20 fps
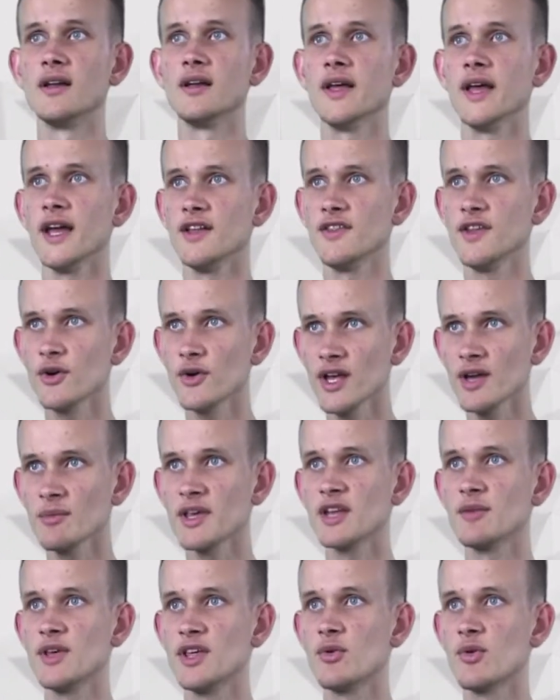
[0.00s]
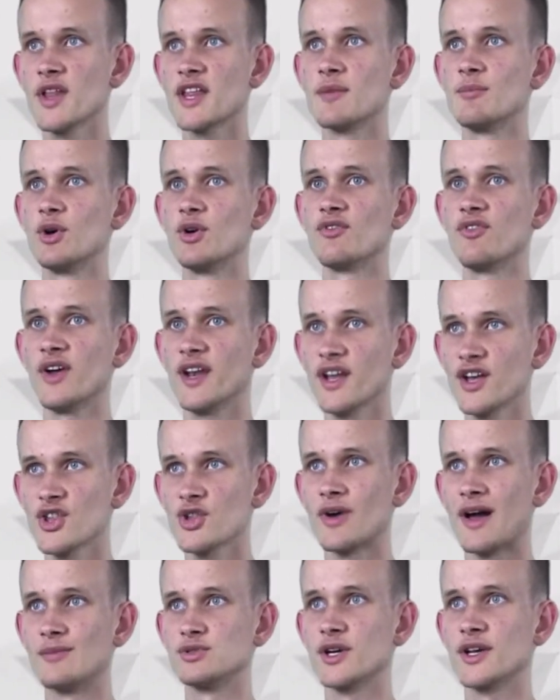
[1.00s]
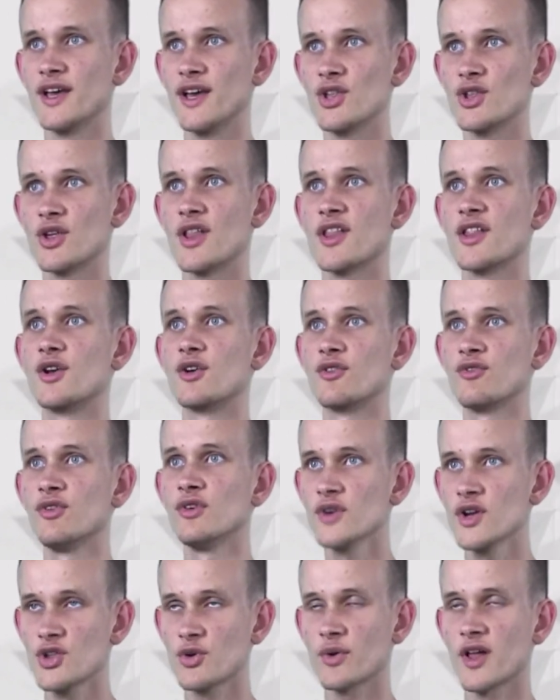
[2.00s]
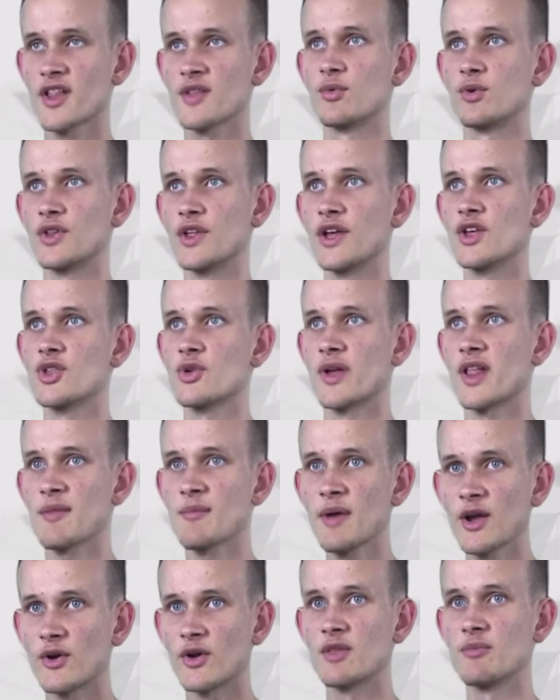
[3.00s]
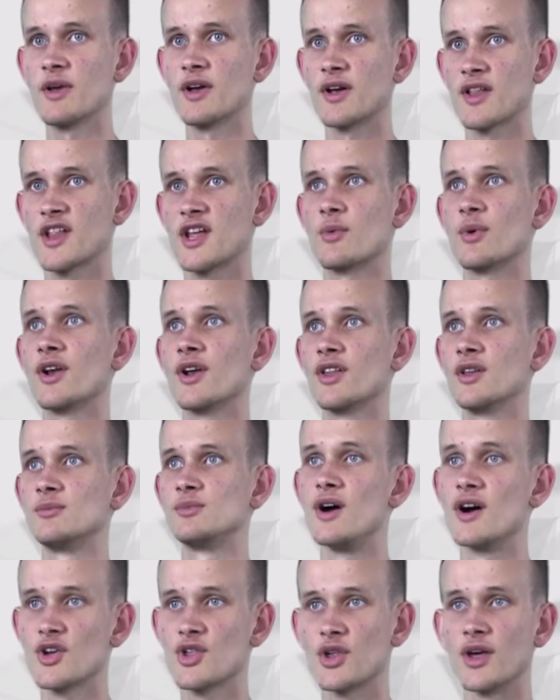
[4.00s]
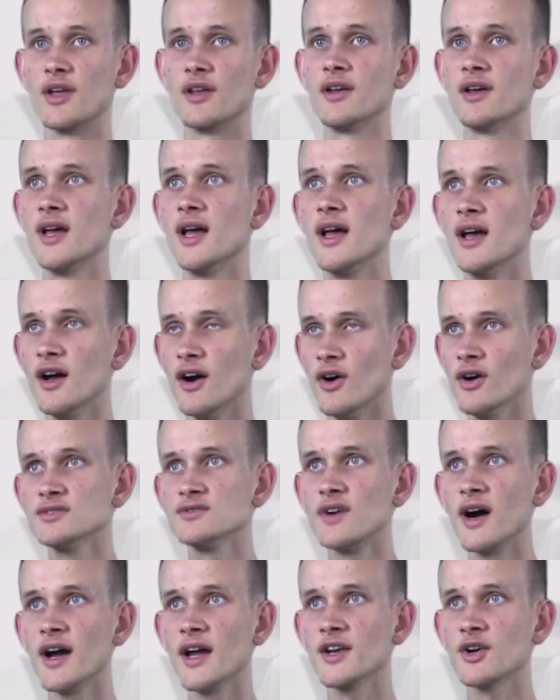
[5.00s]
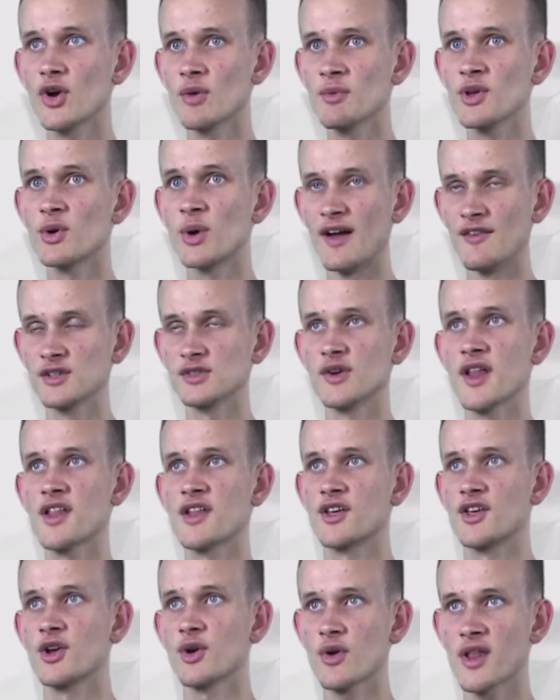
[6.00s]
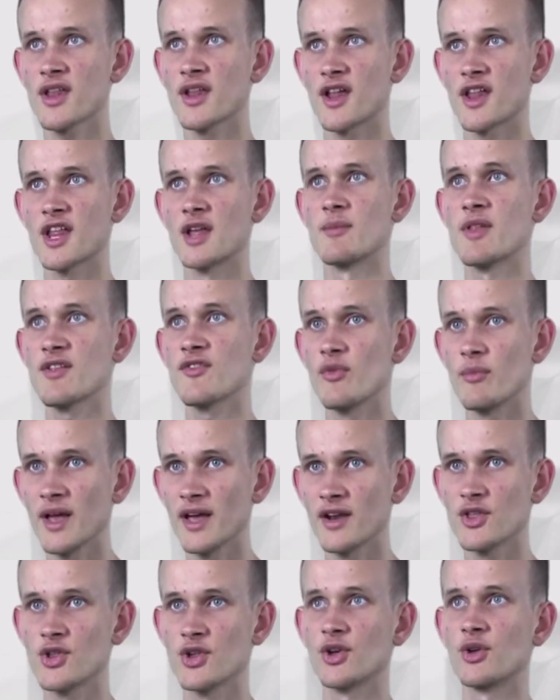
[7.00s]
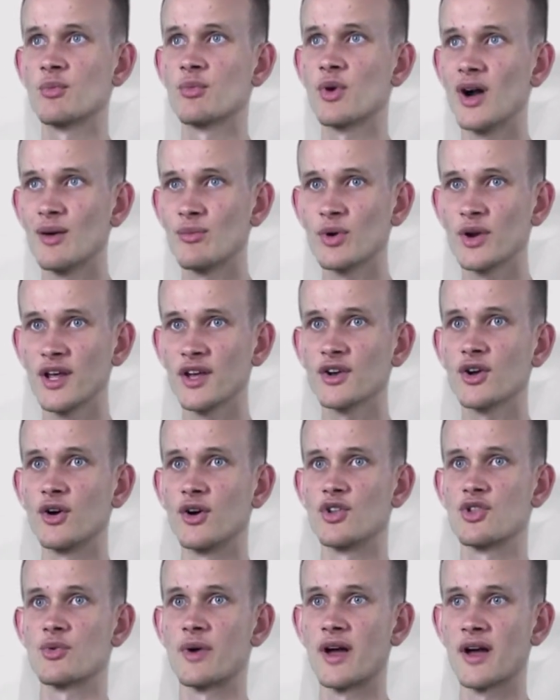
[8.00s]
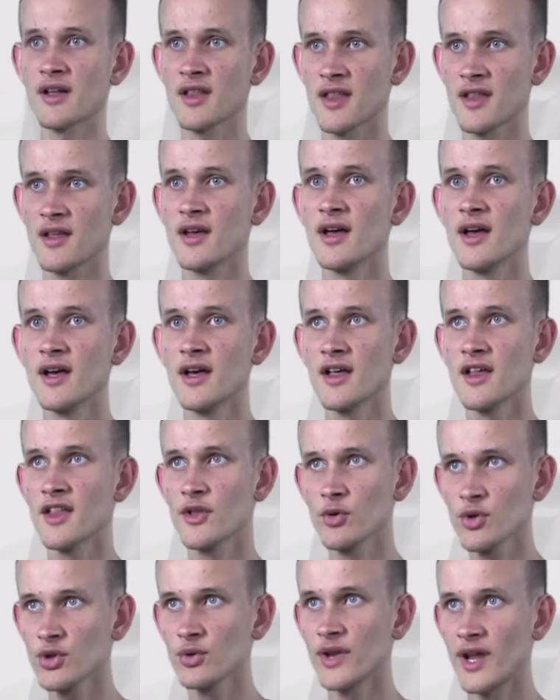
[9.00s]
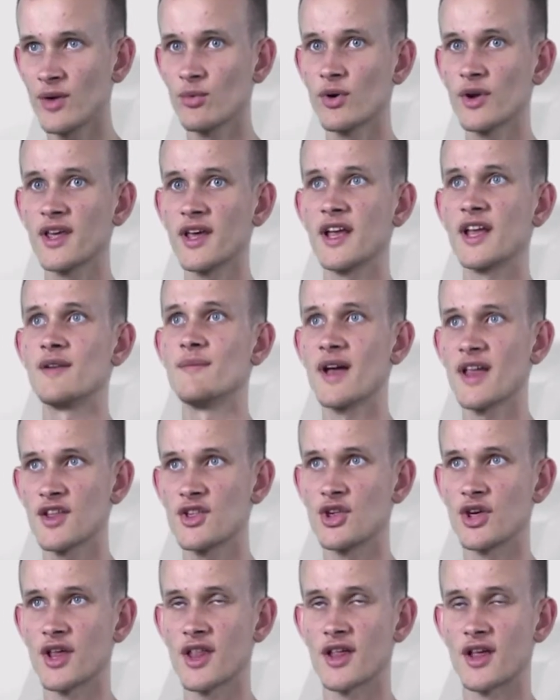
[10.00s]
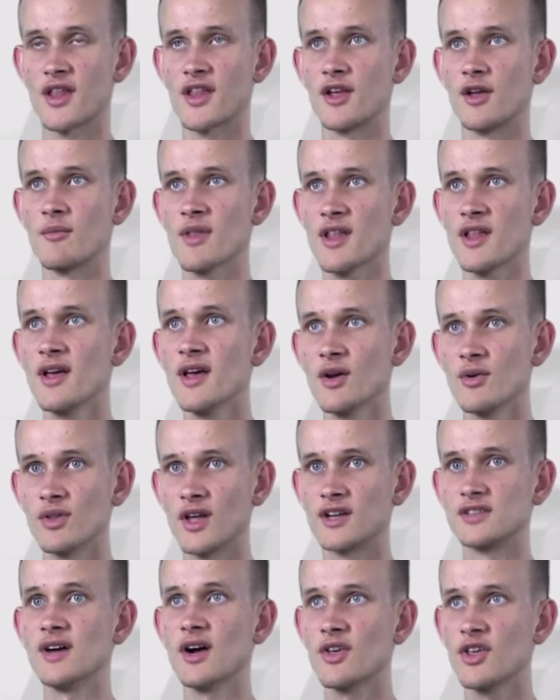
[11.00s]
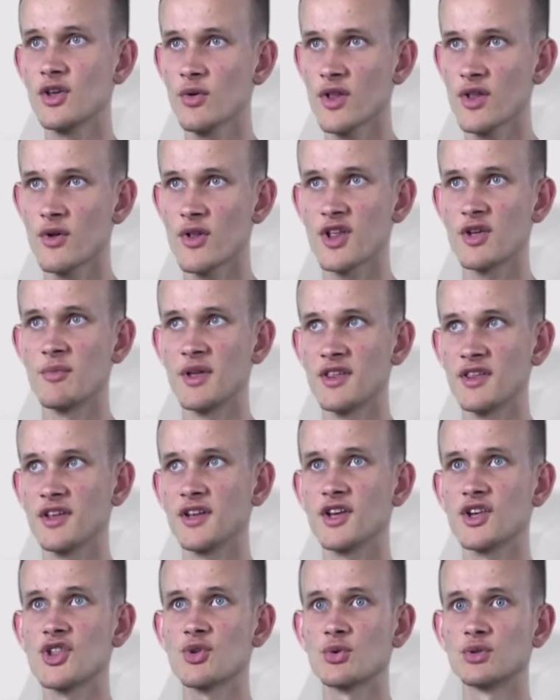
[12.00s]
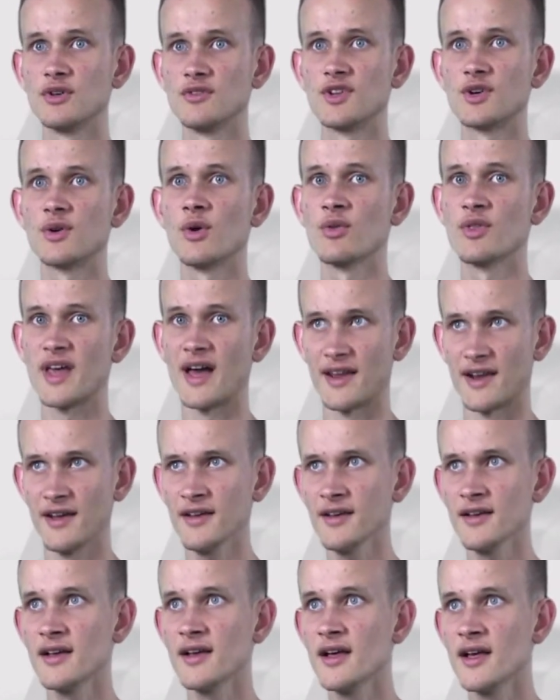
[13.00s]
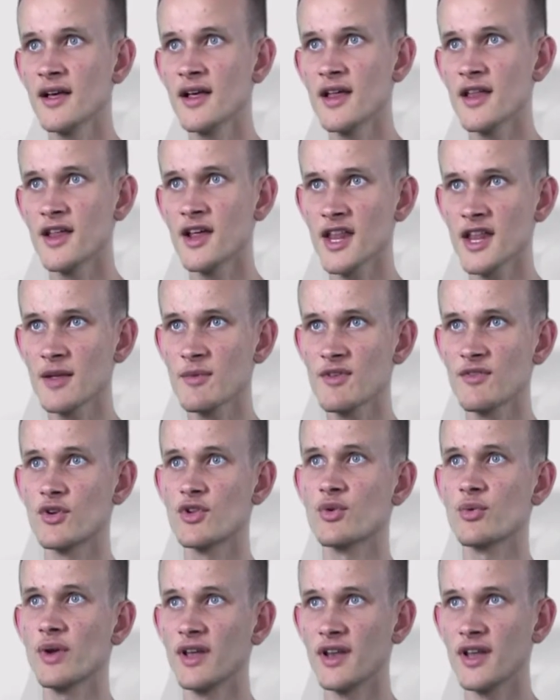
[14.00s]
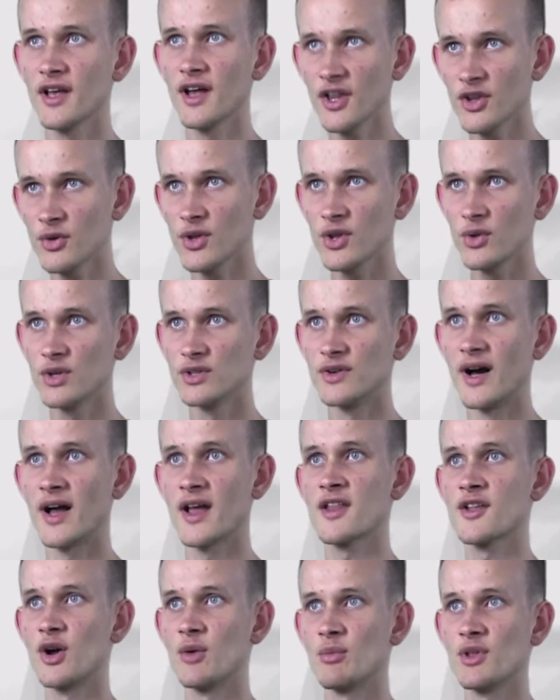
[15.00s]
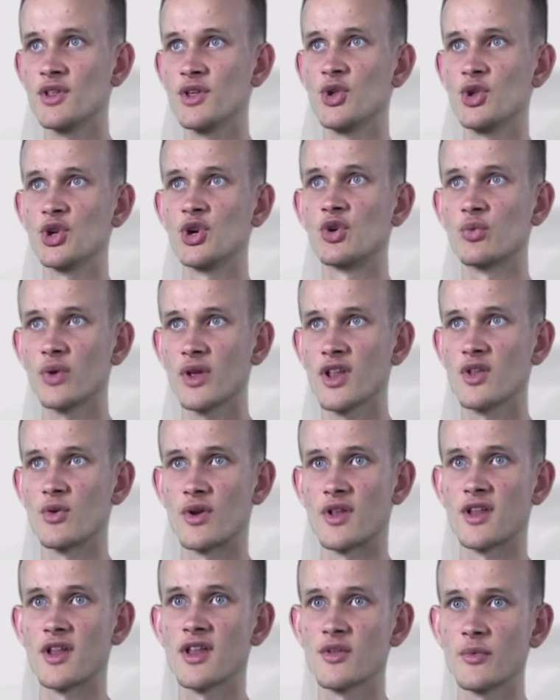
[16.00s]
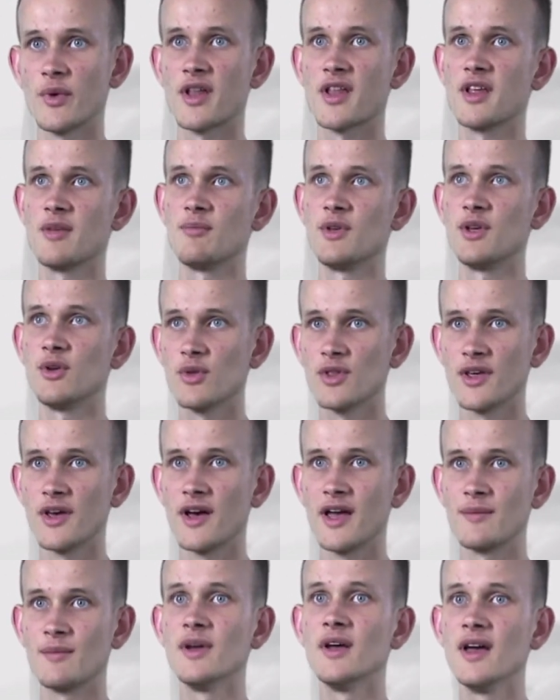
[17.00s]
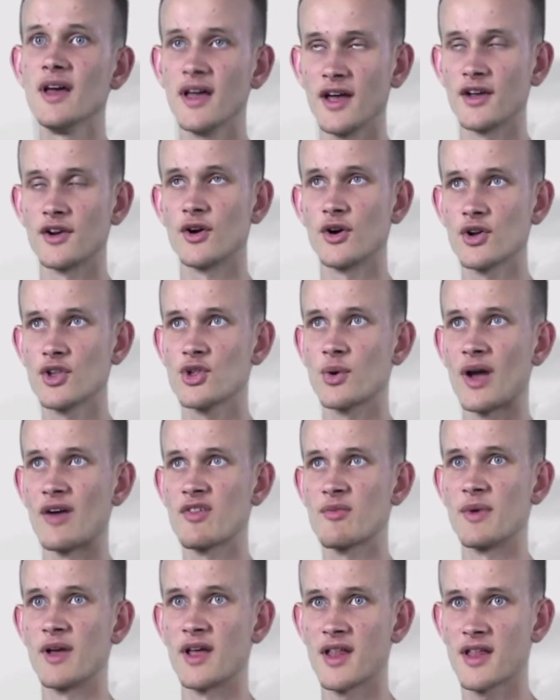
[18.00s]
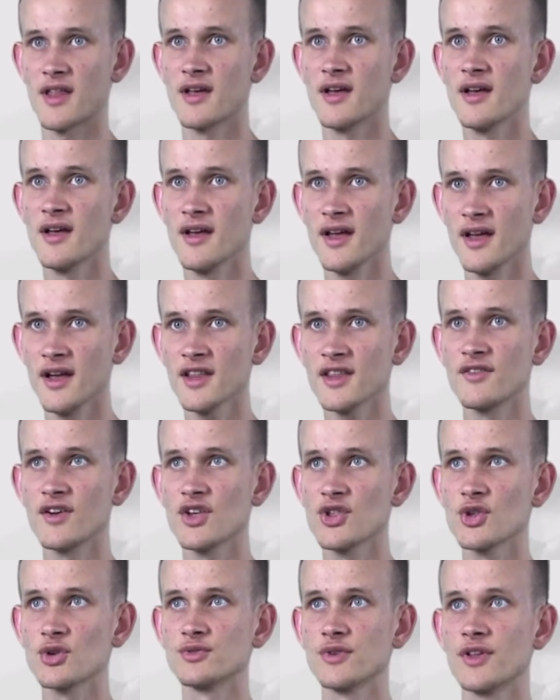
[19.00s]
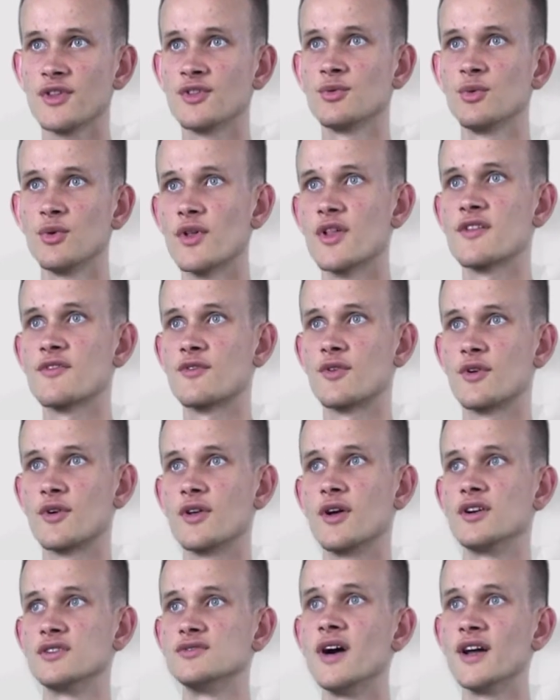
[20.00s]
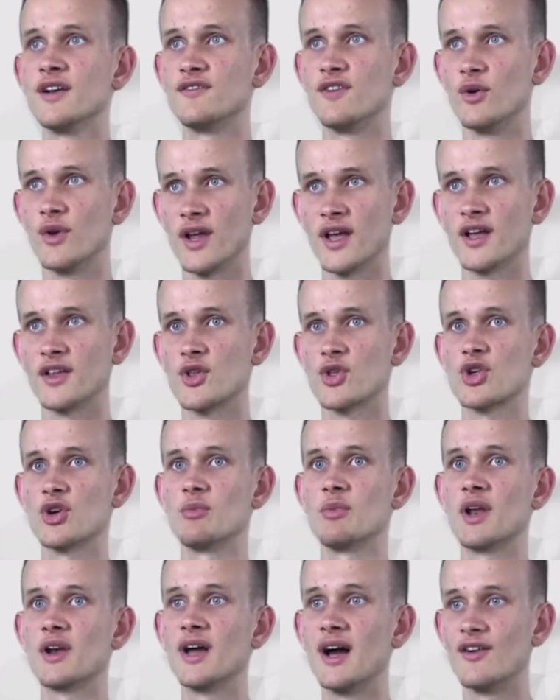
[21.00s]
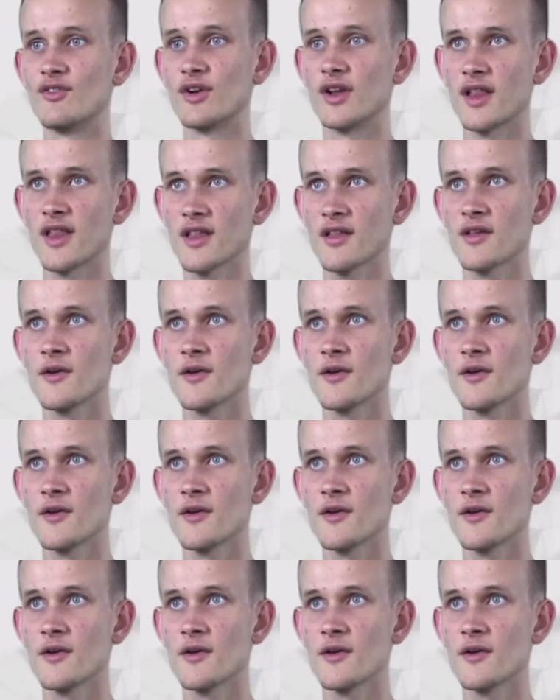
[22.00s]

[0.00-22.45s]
Ethereum can be used to build financial applications that are fully trustworthy and transparent because they run on the blockchain. Online, cryptographically secure systems for managing your property and contracts. Social networking and messaging systems that allow users to maintain control of their own data. Systems for trading underutilized computational resources like C P U time and hard drive space, and eventually tools for online voting and distributed governance.